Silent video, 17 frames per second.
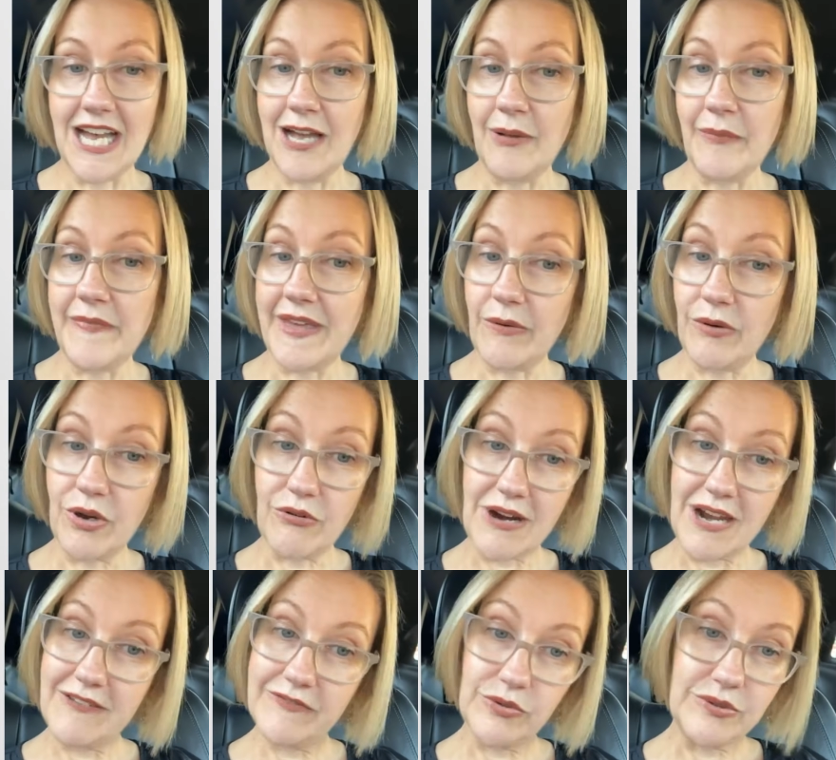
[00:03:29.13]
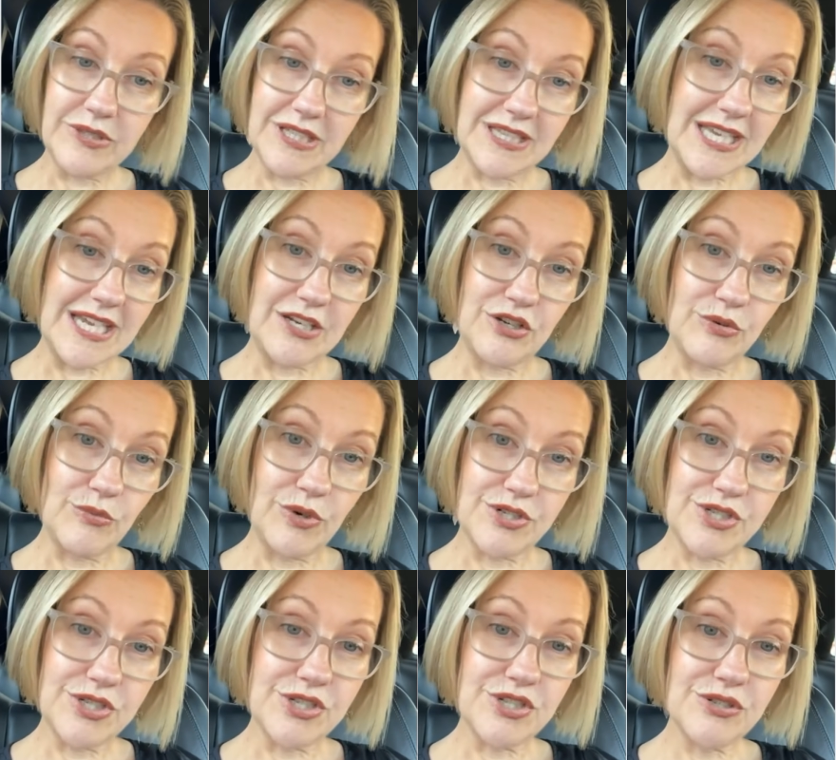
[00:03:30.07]
They were grateful that they knew
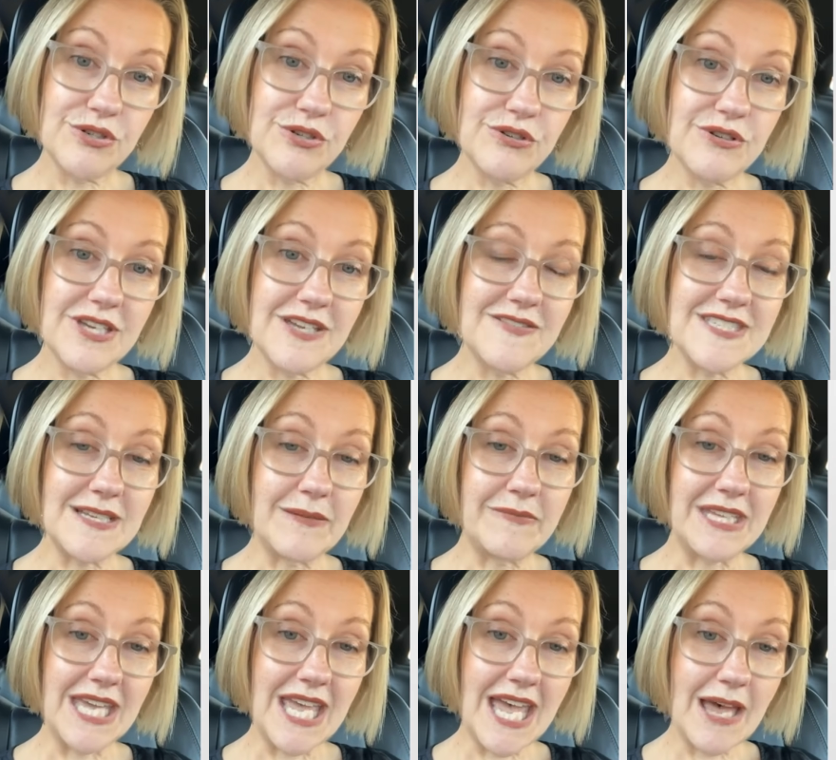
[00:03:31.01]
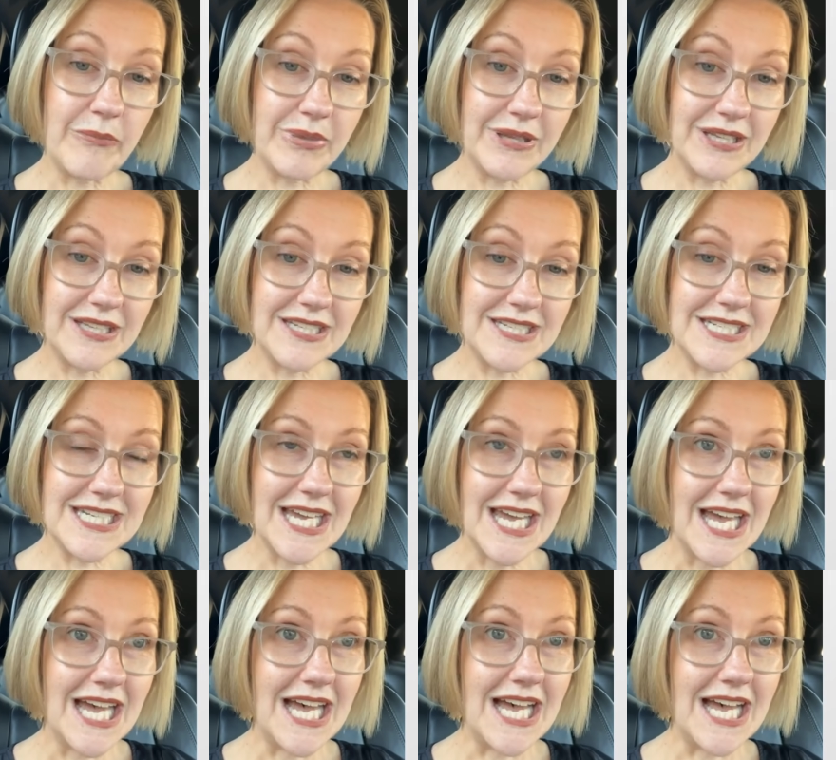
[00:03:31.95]
what to do if something happened,